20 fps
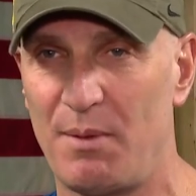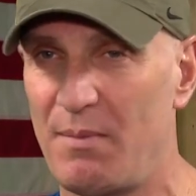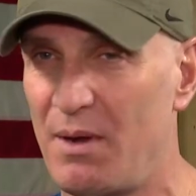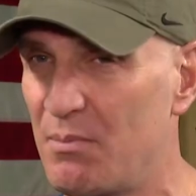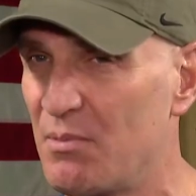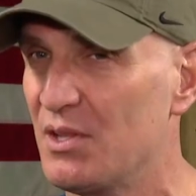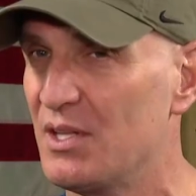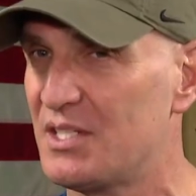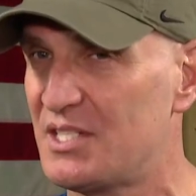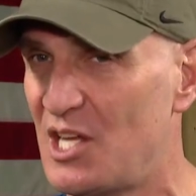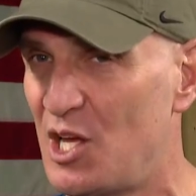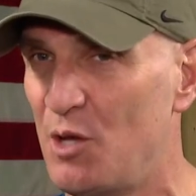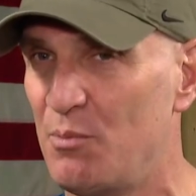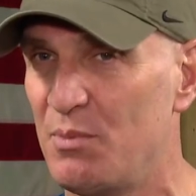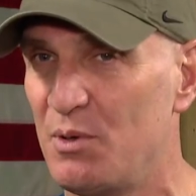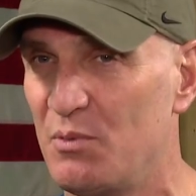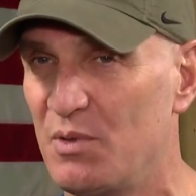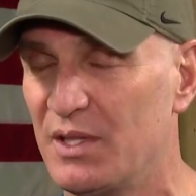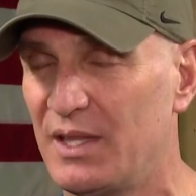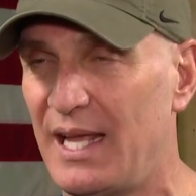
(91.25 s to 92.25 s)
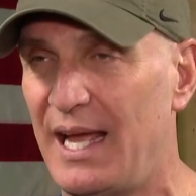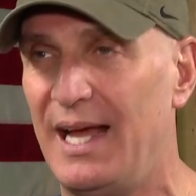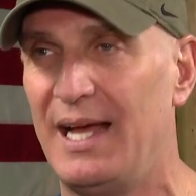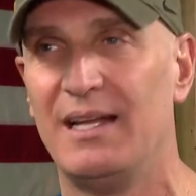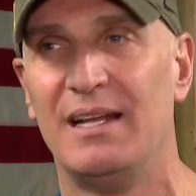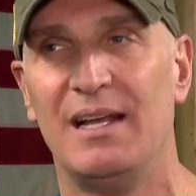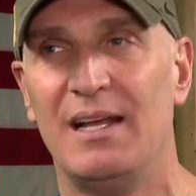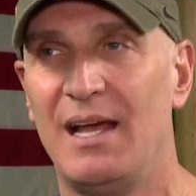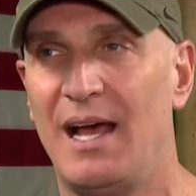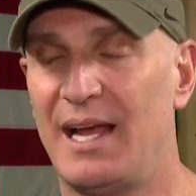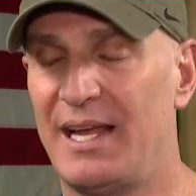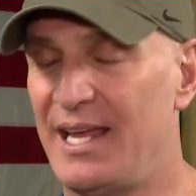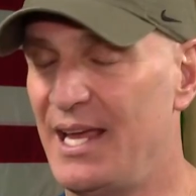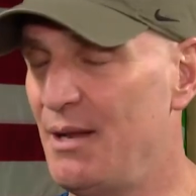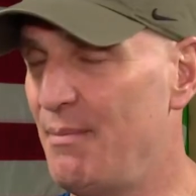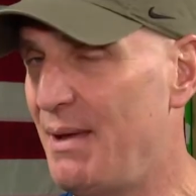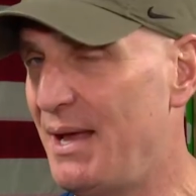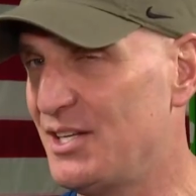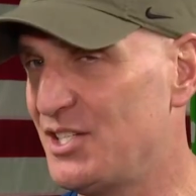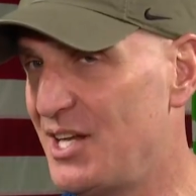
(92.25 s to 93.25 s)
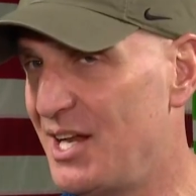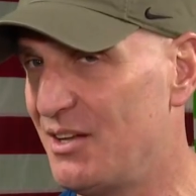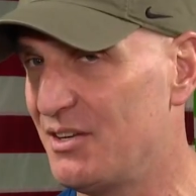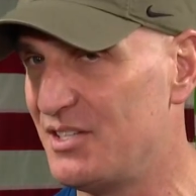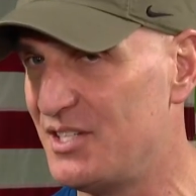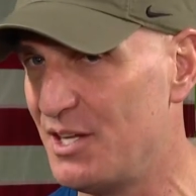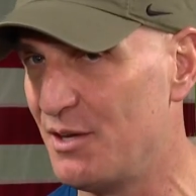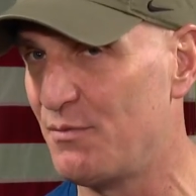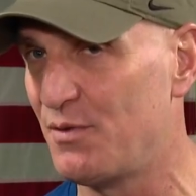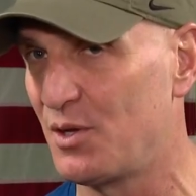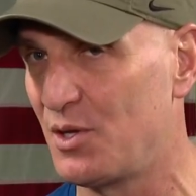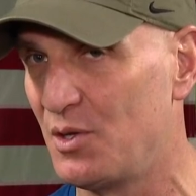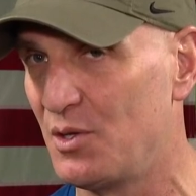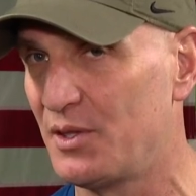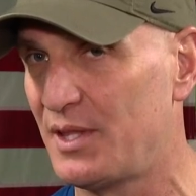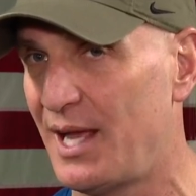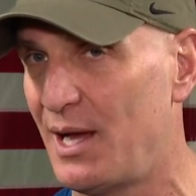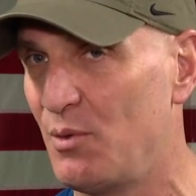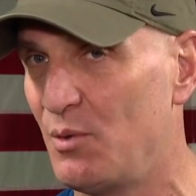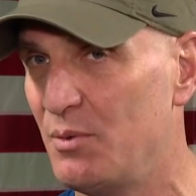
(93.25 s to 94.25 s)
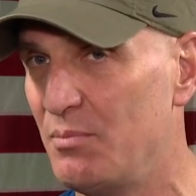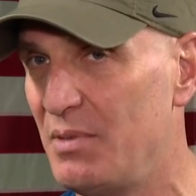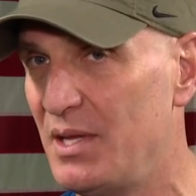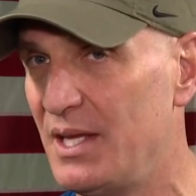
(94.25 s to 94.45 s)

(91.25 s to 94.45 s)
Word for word: member that's helping with that, I can't imagine how difficult that would